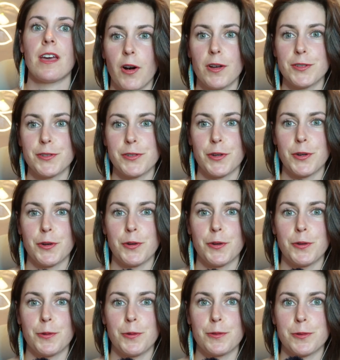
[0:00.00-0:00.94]
I've
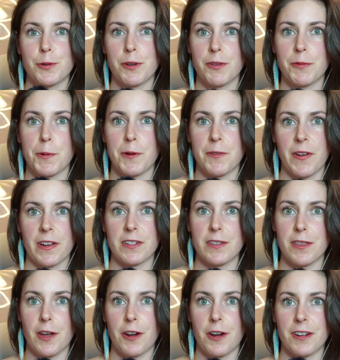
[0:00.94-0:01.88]
also sort of
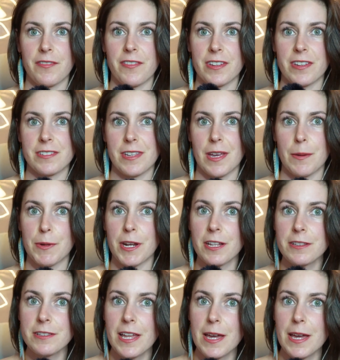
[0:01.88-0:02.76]
perfected the art of examining